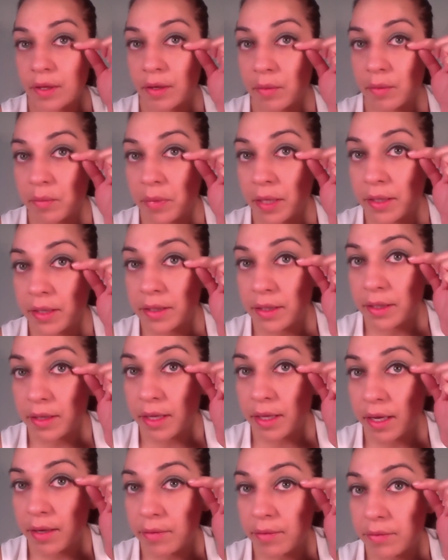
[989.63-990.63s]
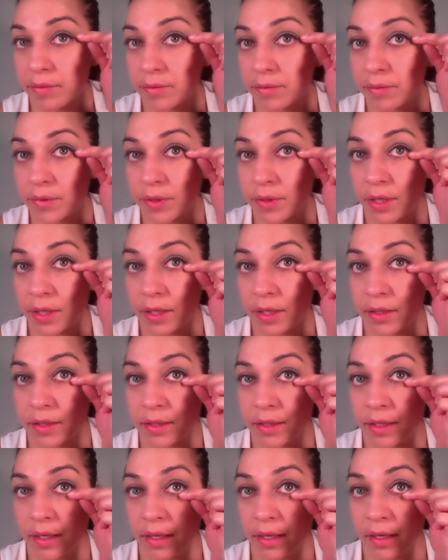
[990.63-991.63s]
placing that so you can
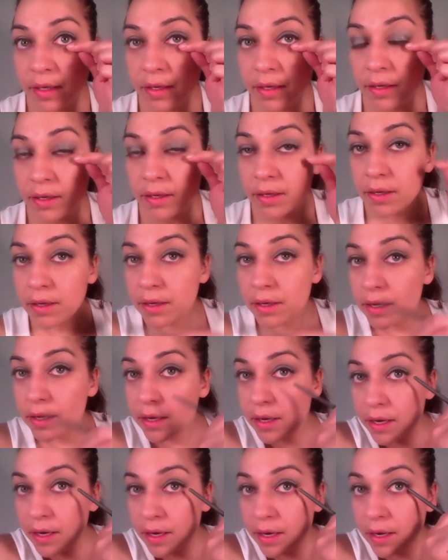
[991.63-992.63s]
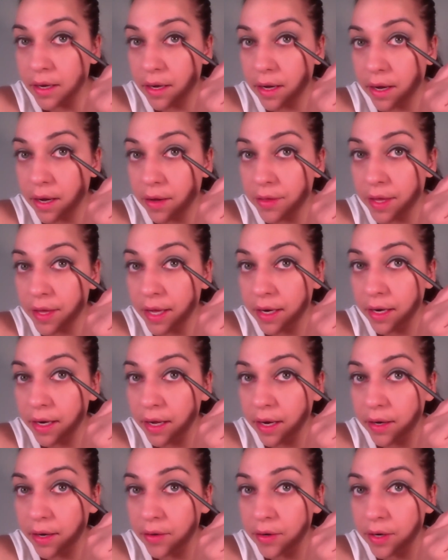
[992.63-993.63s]
see how that
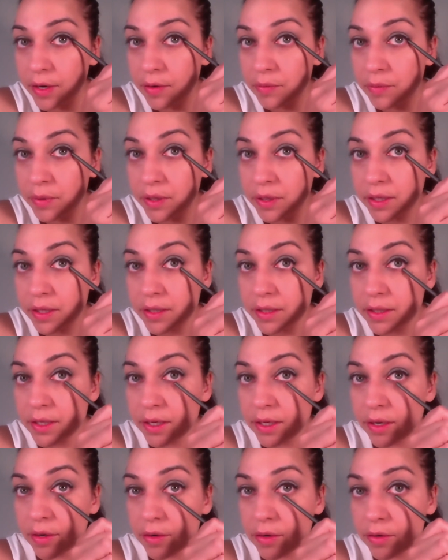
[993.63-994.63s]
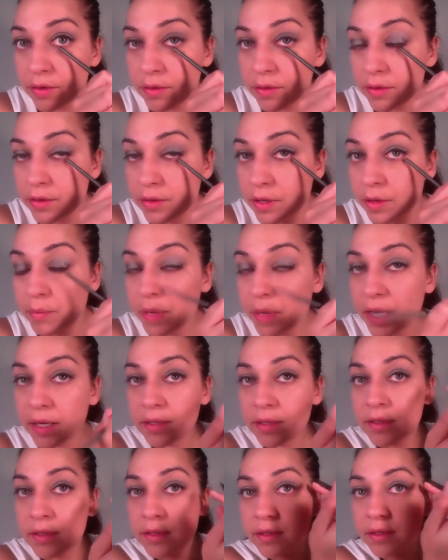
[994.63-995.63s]
line, it would continue to the
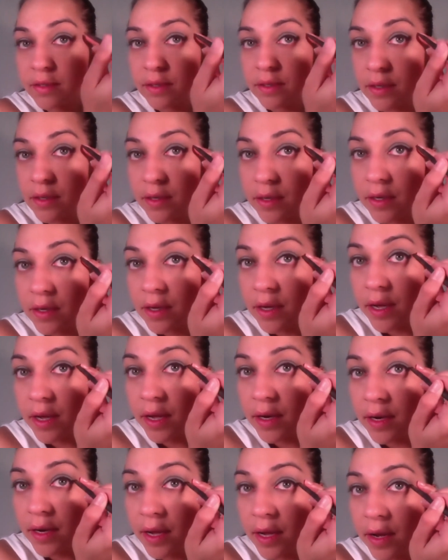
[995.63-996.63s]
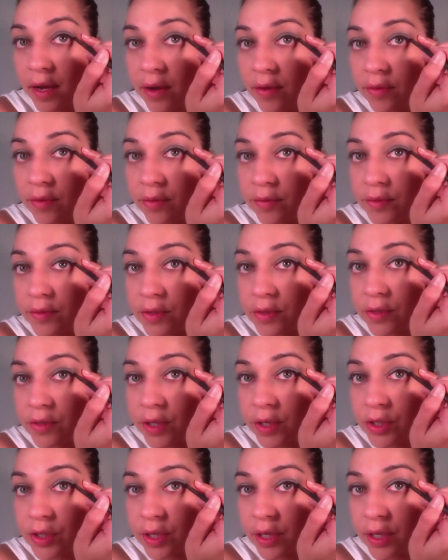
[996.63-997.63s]
base. Now,
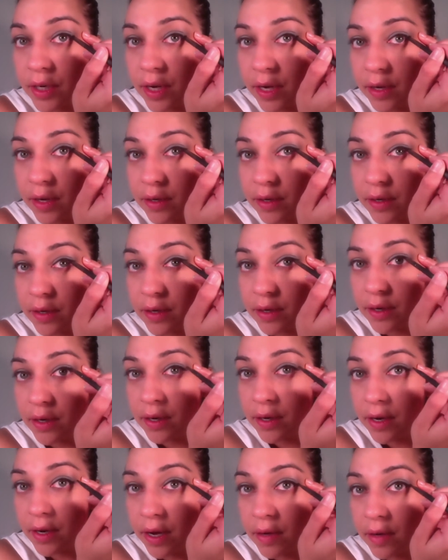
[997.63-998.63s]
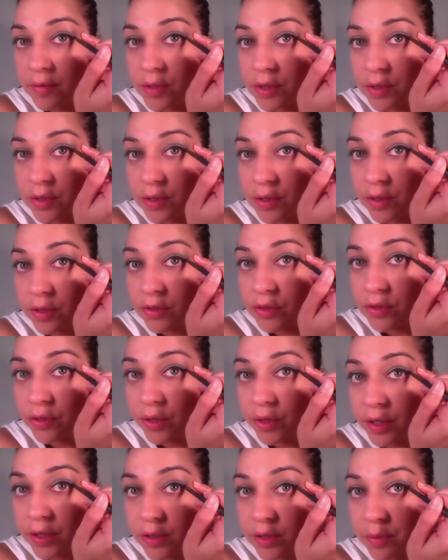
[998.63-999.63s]
stretching it out, I'm just going to
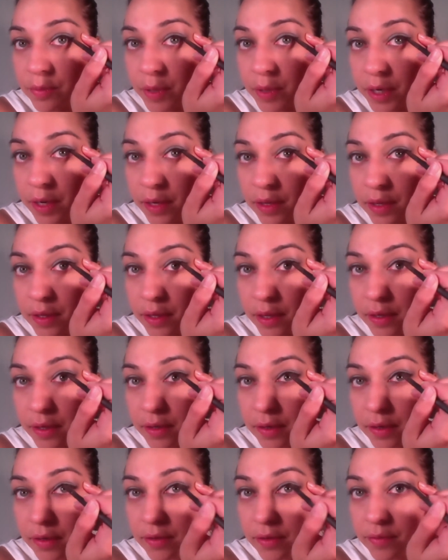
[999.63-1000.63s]
join it to my other liner.